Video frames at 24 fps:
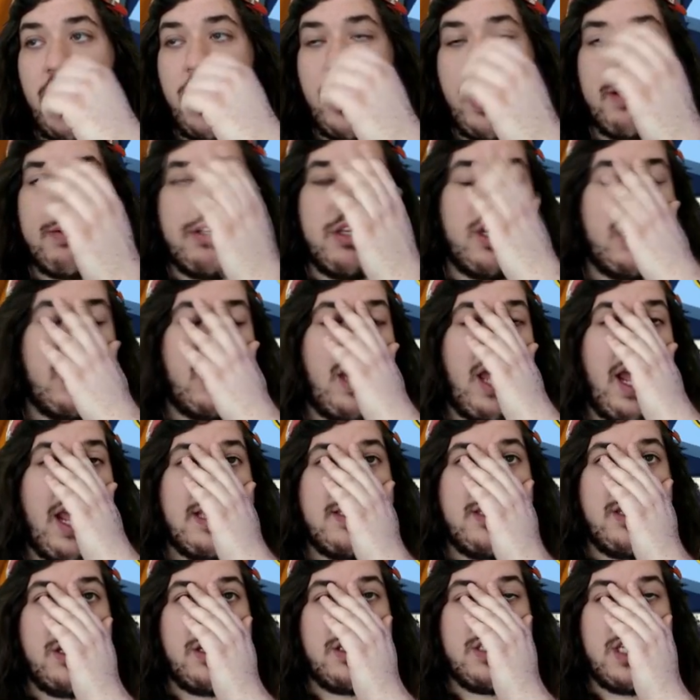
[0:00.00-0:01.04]
grabbed it
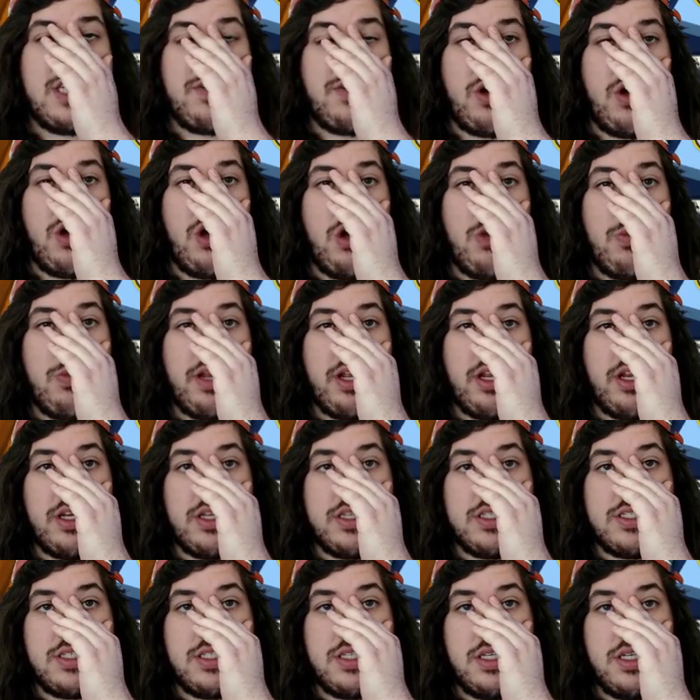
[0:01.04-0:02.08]
Lysandre instead of... Oh my
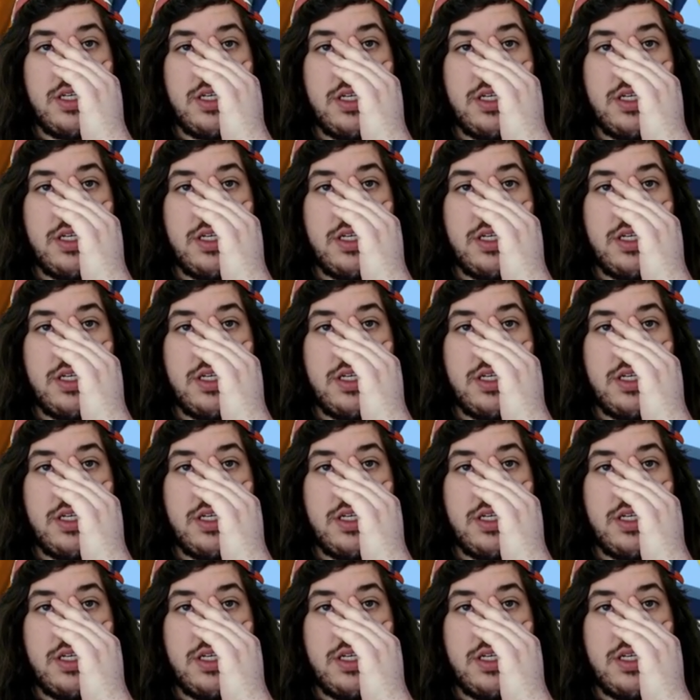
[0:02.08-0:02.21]
goodness.